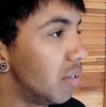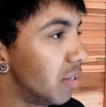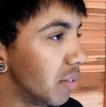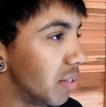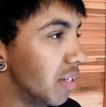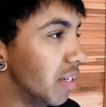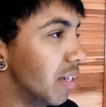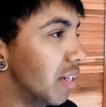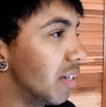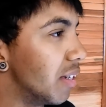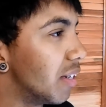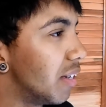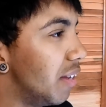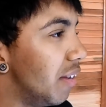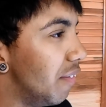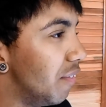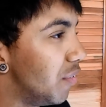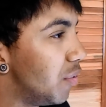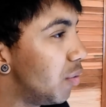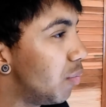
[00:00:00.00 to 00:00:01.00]
Look, nigga,
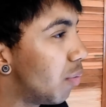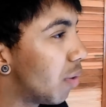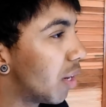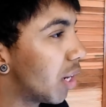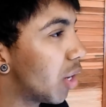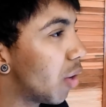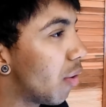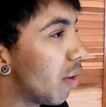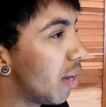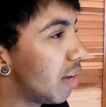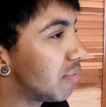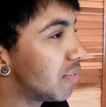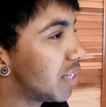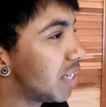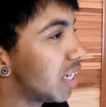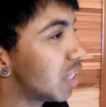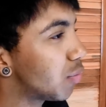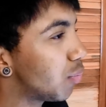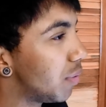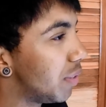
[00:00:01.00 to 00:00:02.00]
if you want to go have
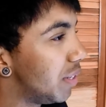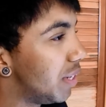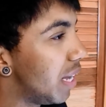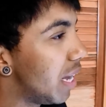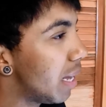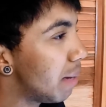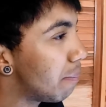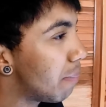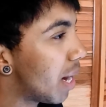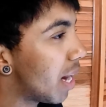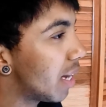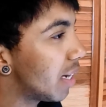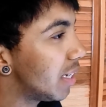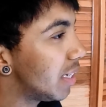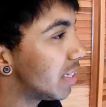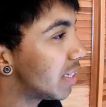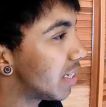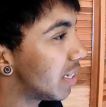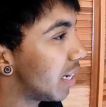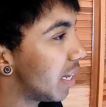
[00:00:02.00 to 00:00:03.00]
sex with dead
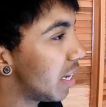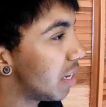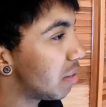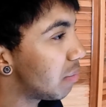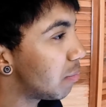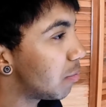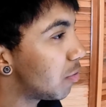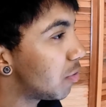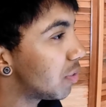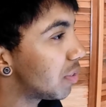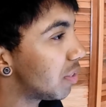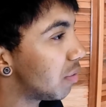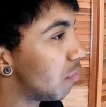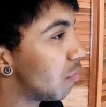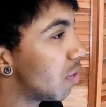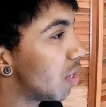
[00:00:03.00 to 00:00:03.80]
bodies and animals and